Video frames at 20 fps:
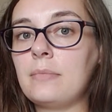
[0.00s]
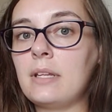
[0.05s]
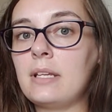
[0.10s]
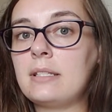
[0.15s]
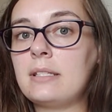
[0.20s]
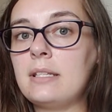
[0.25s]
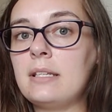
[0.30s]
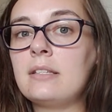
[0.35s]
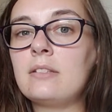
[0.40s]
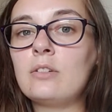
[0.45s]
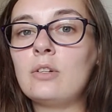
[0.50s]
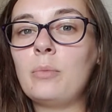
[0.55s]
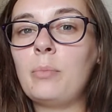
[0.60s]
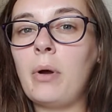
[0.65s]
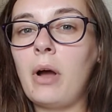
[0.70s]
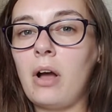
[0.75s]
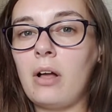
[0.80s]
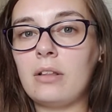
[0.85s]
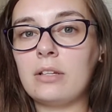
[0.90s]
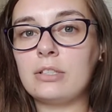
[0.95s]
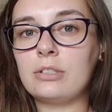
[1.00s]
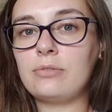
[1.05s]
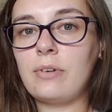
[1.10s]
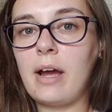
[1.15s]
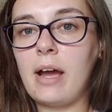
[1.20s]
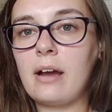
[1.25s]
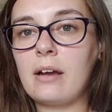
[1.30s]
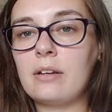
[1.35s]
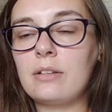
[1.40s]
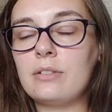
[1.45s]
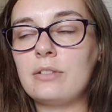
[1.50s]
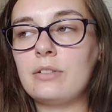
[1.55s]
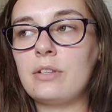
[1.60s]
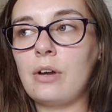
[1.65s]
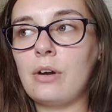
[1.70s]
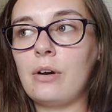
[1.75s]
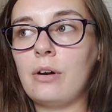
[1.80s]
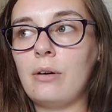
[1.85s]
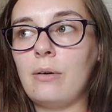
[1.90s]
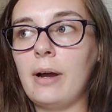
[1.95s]
seasonal polish rack.
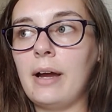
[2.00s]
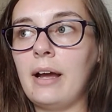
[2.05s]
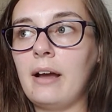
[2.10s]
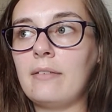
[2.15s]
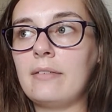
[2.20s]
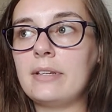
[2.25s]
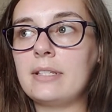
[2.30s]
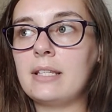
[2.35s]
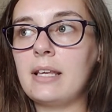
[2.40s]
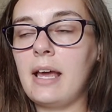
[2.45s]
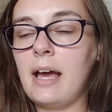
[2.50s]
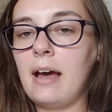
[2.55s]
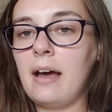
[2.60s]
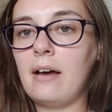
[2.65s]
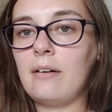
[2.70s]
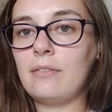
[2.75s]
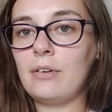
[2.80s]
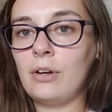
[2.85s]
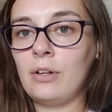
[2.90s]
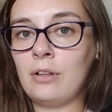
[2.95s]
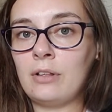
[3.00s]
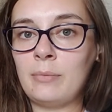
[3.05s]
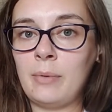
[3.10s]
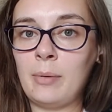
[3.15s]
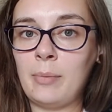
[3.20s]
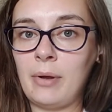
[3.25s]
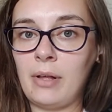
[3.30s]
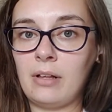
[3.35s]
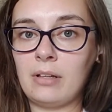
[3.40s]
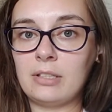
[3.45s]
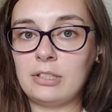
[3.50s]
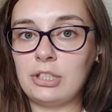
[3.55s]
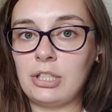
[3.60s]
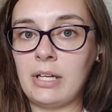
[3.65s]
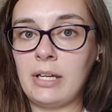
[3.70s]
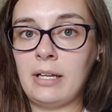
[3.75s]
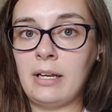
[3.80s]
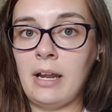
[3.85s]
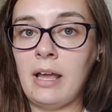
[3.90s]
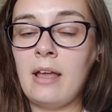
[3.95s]
So I obviously have all of my polish
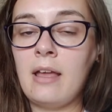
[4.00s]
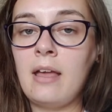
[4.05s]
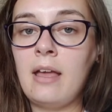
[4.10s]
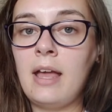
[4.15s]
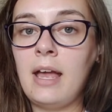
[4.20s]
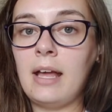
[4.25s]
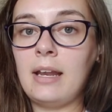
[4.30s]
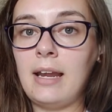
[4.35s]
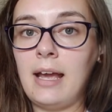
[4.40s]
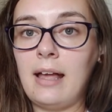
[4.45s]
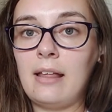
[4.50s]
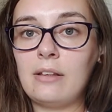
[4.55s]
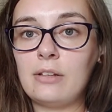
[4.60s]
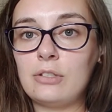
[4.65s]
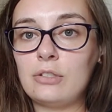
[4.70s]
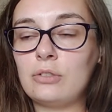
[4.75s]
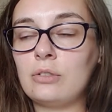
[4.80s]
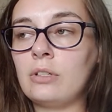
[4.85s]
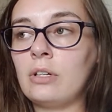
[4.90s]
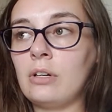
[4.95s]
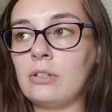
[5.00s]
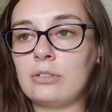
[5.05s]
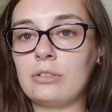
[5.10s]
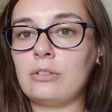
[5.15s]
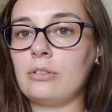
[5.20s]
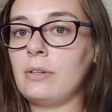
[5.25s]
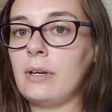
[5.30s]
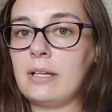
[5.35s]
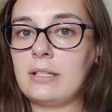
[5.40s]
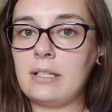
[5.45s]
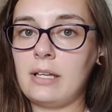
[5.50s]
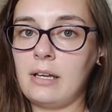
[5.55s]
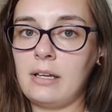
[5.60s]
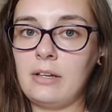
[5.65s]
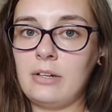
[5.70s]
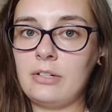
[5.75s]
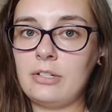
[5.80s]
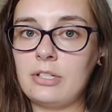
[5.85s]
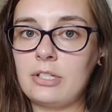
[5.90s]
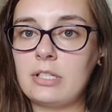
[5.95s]
in an Alex drawer. I'll show you guys that
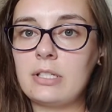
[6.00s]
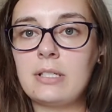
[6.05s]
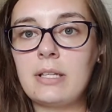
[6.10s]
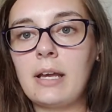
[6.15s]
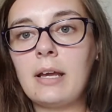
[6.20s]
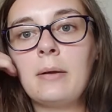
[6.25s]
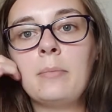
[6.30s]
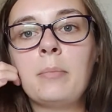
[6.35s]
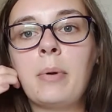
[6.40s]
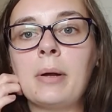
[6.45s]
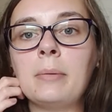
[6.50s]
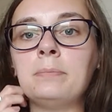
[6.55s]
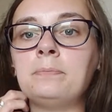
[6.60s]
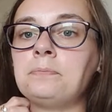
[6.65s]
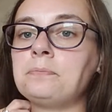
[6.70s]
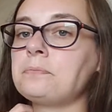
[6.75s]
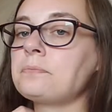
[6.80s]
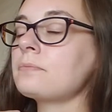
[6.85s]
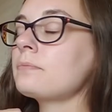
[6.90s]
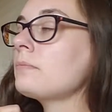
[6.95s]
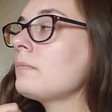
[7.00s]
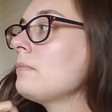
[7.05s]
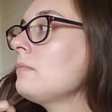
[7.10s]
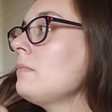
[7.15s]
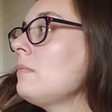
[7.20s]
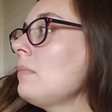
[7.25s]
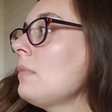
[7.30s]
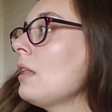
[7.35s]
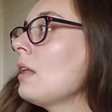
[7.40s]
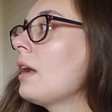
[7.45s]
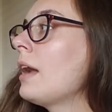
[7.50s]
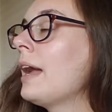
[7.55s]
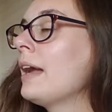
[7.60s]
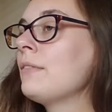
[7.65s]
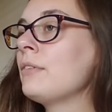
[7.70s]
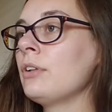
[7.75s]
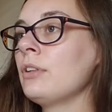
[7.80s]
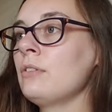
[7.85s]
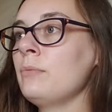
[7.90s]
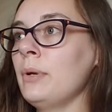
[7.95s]
here in just a second. But I have
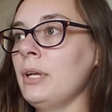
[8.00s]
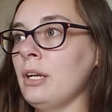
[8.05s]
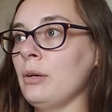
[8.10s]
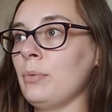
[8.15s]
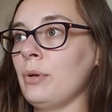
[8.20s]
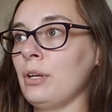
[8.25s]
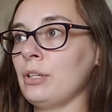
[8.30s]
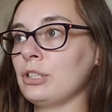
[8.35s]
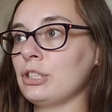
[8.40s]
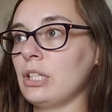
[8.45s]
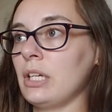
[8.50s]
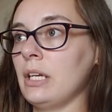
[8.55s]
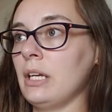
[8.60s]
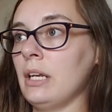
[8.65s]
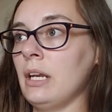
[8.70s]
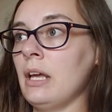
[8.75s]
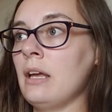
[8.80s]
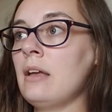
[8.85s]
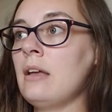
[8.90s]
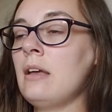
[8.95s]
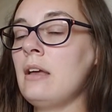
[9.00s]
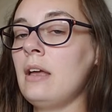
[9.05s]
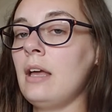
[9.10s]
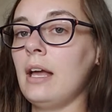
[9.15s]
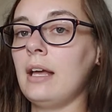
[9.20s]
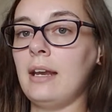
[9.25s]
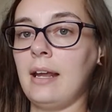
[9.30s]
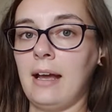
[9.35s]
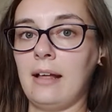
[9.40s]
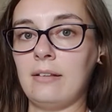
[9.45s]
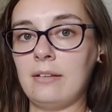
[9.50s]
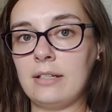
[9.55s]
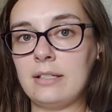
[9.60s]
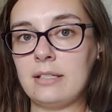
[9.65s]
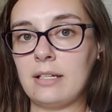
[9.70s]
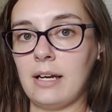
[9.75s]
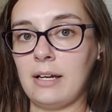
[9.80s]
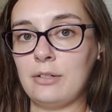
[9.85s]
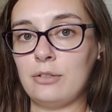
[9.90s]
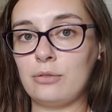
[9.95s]
all of my nail polish in an Alex
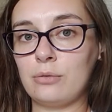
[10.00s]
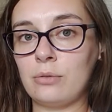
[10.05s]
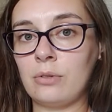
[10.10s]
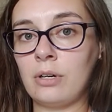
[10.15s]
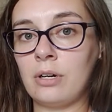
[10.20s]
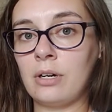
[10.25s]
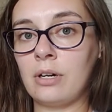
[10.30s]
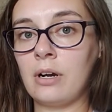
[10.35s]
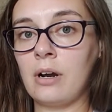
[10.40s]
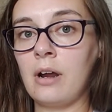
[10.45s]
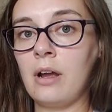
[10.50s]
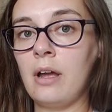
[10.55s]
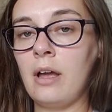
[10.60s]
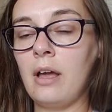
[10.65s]
9 drawer.